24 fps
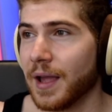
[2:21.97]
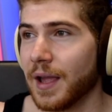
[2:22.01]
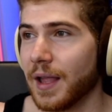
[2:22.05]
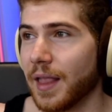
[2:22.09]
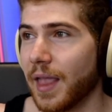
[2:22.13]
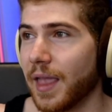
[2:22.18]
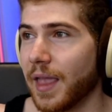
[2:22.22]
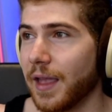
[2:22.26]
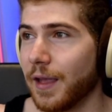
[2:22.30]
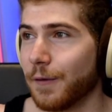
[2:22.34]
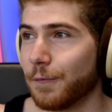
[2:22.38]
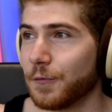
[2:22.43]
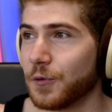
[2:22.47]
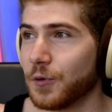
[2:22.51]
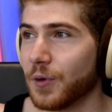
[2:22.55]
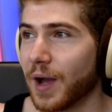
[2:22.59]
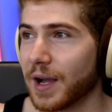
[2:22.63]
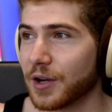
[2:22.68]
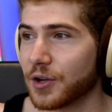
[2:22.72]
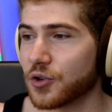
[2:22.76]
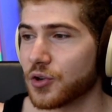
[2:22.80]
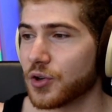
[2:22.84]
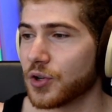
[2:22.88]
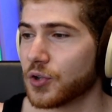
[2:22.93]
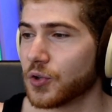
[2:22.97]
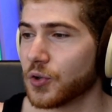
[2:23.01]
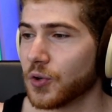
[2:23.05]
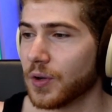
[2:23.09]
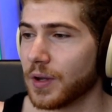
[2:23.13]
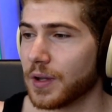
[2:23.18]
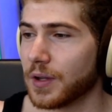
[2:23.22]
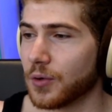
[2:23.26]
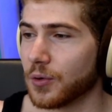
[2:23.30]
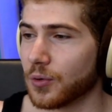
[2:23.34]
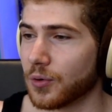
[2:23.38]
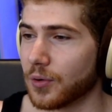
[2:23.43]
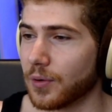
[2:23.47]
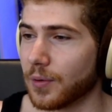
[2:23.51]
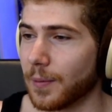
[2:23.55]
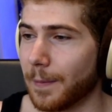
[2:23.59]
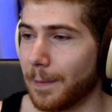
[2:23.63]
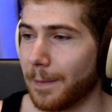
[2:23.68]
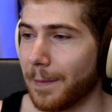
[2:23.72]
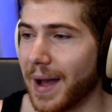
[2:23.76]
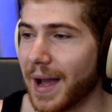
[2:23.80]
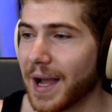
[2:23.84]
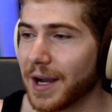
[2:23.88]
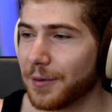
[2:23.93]
if you actually took your
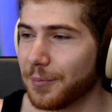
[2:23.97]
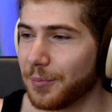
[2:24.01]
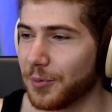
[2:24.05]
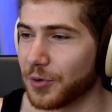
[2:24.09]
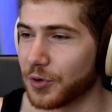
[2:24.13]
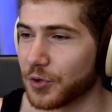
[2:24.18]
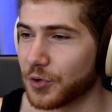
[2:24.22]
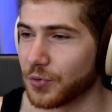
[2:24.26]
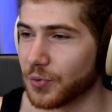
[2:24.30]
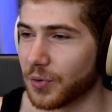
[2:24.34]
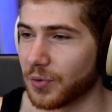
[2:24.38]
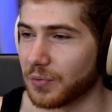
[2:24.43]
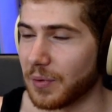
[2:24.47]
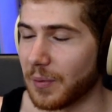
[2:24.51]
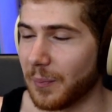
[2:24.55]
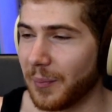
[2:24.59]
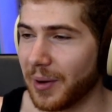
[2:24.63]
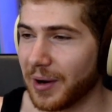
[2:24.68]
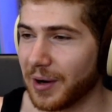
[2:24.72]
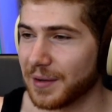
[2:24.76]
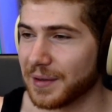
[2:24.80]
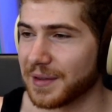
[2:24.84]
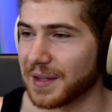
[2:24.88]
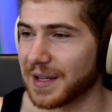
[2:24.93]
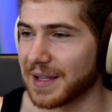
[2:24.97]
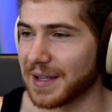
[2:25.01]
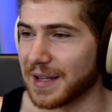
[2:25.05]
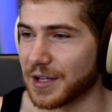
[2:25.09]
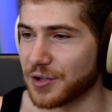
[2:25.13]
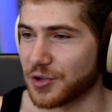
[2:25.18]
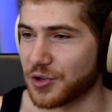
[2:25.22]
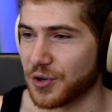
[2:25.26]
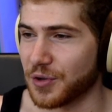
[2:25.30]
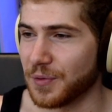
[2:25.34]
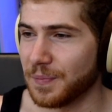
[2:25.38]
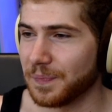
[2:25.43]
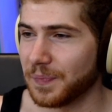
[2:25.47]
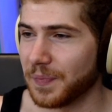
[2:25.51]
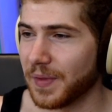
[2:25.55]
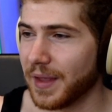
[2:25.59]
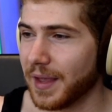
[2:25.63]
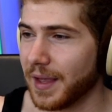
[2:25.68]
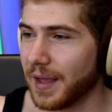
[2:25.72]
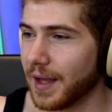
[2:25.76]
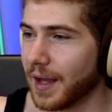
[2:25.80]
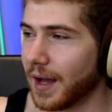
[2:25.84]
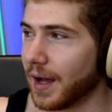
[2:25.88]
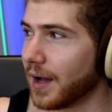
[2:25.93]
MacBook to a repair technician,
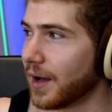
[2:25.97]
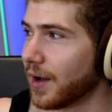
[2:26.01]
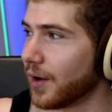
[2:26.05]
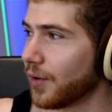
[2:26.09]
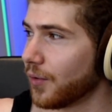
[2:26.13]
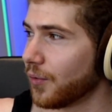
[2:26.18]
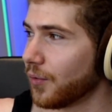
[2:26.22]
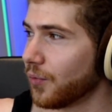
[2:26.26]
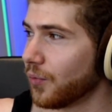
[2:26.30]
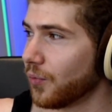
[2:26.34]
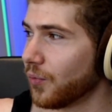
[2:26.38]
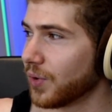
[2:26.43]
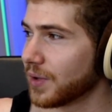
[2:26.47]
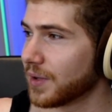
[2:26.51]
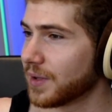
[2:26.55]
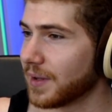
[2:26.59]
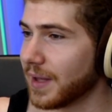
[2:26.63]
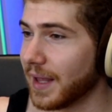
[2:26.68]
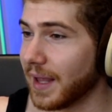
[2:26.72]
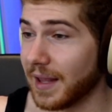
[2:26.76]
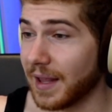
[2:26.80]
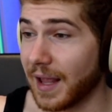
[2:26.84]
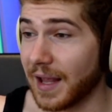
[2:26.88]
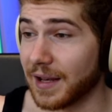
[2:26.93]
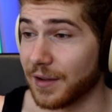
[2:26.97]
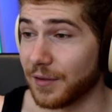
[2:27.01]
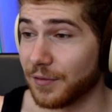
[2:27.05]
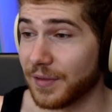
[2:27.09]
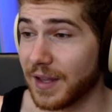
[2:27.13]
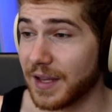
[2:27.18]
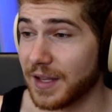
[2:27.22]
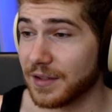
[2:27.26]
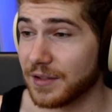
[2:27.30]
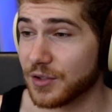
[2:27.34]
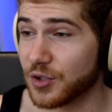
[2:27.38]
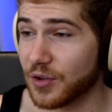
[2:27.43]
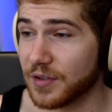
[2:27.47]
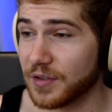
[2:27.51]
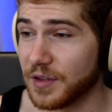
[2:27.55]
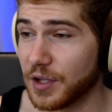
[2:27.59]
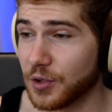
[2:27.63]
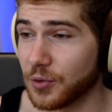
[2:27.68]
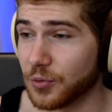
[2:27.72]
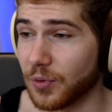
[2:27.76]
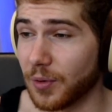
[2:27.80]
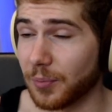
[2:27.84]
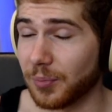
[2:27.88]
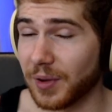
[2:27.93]
and if they just need
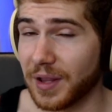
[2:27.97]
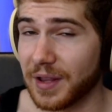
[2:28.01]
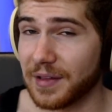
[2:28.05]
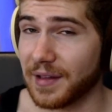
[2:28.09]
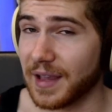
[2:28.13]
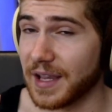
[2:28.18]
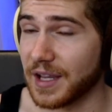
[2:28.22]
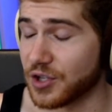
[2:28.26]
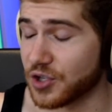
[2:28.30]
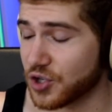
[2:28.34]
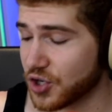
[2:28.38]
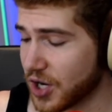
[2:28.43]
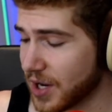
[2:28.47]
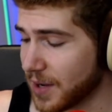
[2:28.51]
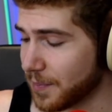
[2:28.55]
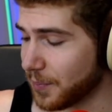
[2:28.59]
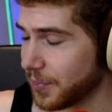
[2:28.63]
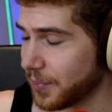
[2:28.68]
to replace a chip